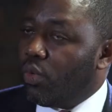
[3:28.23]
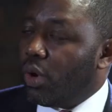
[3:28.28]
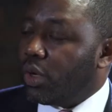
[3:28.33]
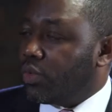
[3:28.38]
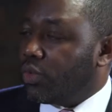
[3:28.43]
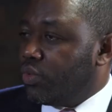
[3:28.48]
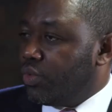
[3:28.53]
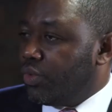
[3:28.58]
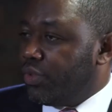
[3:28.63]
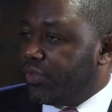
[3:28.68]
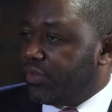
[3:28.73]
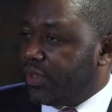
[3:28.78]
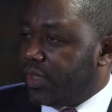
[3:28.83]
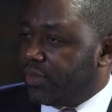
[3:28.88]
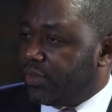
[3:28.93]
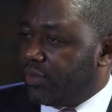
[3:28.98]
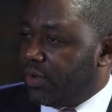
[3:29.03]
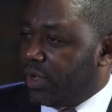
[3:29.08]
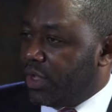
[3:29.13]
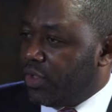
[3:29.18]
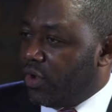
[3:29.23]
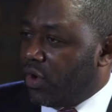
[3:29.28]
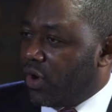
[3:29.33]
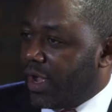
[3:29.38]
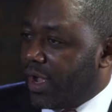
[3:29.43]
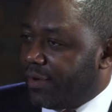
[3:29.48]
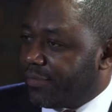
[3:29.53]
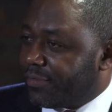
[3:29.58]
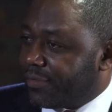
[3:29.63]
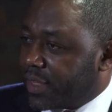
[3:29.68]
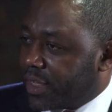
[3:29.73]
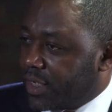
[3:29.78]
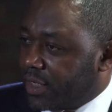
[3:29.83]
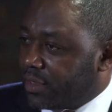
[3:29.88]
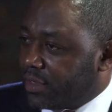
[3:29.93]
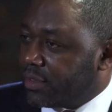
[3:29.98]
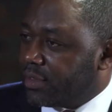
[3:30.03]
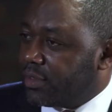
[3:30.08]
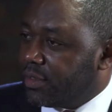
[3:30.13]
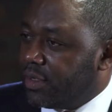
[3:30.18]
What would you say to a young
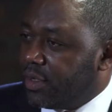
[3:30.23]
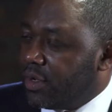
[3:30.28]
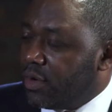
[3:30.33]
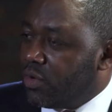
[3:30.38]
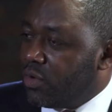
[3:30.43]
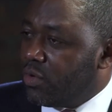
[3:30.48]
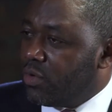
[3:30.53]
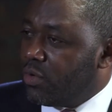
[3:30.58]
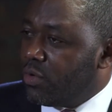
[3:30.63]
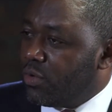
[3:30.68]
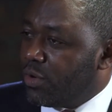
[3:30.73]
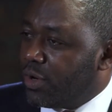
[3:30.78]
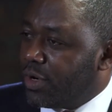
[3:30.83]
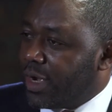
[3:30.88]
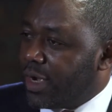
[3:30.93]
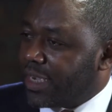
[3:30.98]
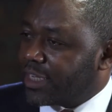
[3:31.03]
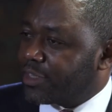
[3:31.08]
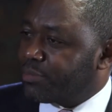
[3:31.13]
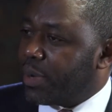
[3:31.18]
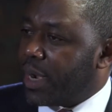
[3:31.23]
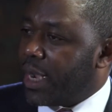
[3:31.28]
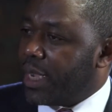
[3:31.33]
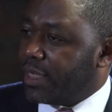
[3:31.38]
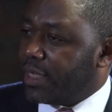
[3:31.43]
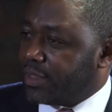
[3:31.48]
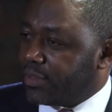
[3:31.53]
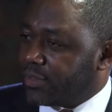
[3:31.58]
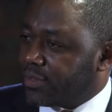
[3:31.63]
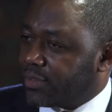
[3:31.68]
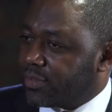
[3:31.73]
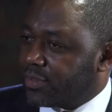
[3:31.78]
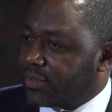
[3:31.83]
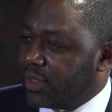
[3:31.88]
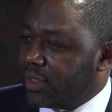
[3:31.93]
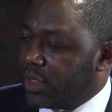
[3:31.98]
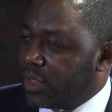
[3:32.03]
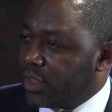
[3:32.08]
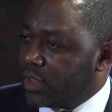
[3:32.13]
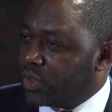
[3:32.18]
African who aspires
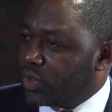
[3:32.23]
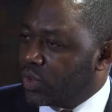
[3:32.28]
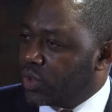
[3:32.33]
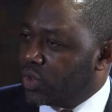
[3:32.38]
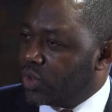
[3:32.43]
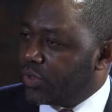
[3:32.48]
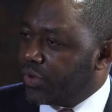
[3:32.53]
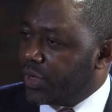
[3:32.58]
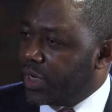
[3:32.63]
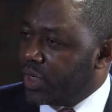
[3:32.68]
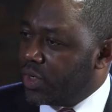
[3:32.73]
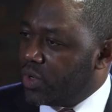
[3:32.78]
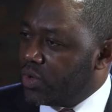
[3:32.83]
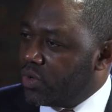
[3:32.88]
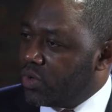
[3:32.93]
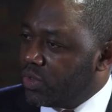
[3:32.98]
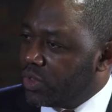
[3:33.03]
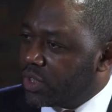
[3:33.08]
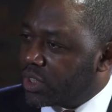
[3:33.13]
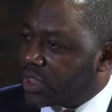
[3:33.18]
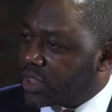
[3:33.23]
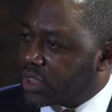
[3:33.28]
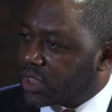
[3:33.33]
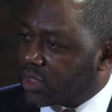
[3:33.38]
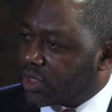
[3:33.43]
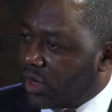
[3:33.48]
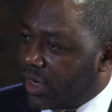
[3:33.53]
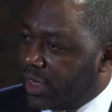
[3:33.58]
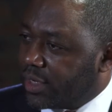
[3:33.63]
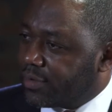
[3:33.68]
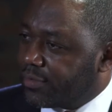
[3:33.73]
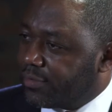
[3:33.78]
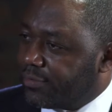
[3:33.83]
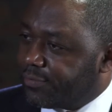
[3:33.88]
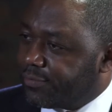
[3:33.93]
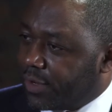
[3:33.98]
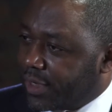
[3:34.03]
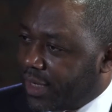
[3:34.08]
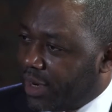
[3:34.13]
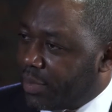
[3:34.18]
to really do solid,
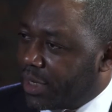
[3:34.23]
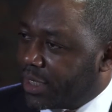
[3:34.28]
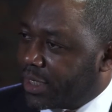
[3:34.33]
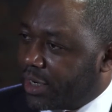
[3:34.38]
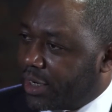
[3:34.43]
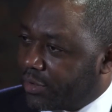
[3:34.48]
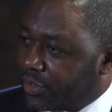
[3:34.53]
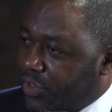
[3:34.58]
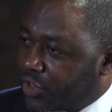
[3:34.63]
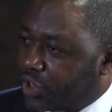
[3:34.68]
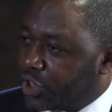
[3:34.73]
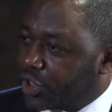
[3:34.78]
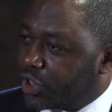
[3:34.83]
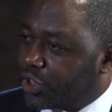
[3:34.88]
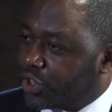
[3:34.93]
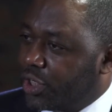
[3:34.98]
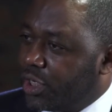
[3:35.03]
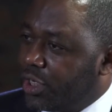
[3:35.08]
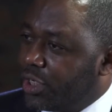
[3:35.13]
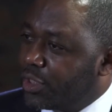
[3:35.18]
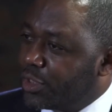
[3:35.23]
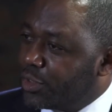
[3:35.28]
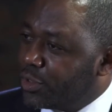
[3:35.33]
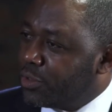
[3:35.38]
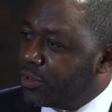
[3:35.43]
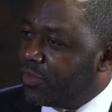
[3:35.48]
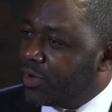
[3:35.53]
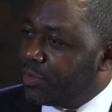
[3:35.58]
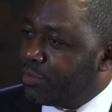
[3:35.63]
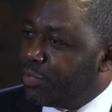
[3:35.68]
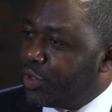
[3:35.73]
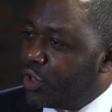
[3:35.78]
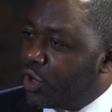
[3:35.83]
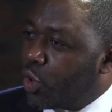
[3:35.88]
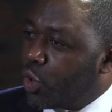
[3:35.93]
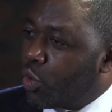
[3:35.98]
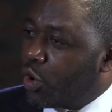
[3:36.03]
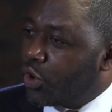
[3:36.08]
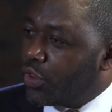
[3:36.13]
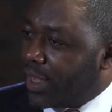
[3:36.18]
fundamental research, doing
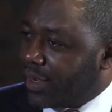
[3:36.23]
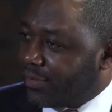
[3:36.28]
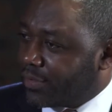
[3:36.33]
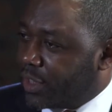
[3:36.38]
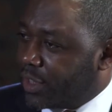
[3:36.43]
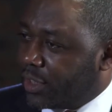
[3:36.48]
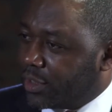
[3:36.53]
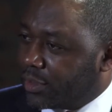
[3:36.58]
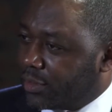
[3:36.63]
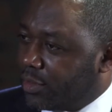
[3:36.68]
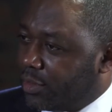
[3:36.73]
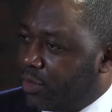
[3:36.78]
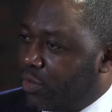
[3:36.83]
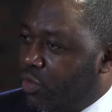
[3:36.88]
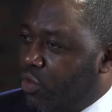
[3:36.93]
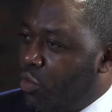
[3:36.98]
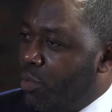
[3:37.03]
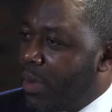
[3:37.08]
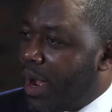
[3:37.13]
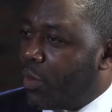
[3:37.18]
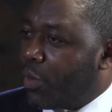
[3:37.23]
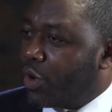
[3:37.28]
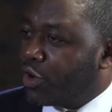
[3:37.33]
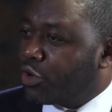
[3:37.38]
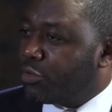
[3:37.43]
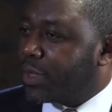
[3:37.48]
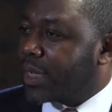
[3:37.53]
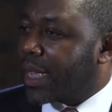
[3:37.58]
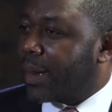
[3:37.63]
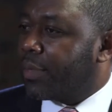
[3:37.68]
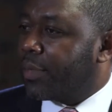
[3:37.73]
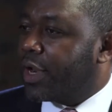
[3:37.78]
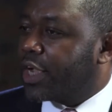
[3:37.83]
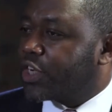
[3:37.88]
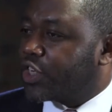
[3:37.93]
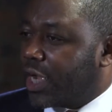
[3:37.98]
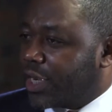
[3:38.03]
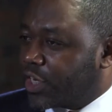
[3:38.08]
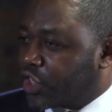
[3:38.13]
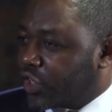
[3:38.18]
beyond what you have done? Who might want to become the
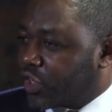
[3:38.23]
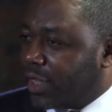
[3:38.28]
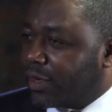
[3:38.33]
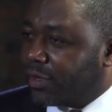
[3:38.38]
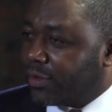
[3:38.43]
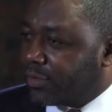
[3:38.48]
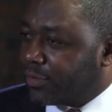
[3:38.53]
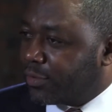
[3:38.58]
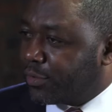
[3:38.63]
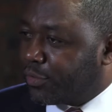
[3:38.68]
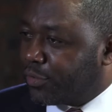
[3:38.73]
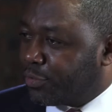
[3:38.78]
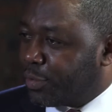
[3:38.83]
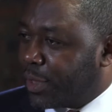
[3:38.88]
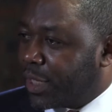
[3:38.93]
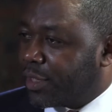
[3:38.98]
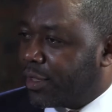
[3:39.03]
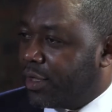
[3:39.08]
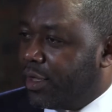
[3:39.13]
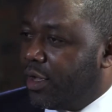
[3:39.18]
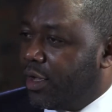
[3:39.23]
next Einstein, so to speak?